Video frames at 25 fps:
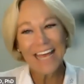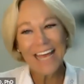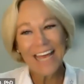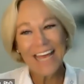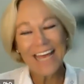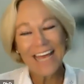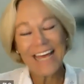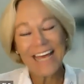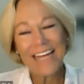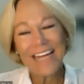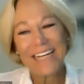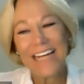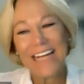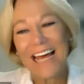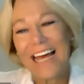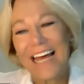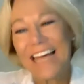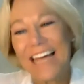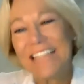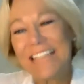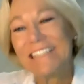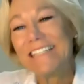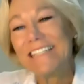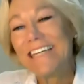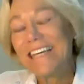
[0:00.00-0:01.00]
And
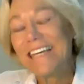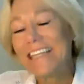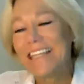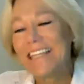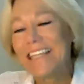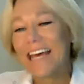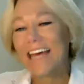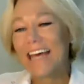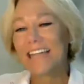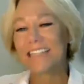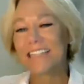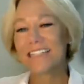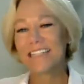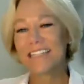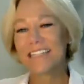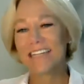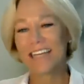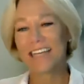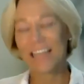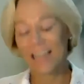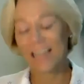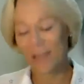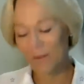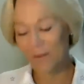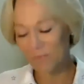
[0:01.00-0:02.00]
I think that
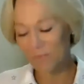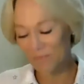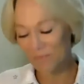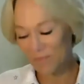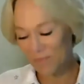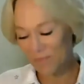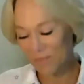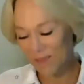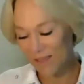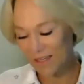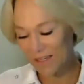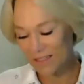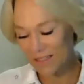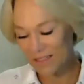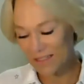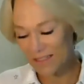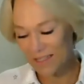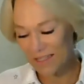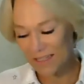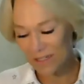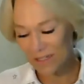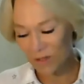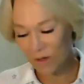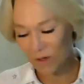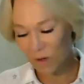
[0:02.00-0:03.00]
it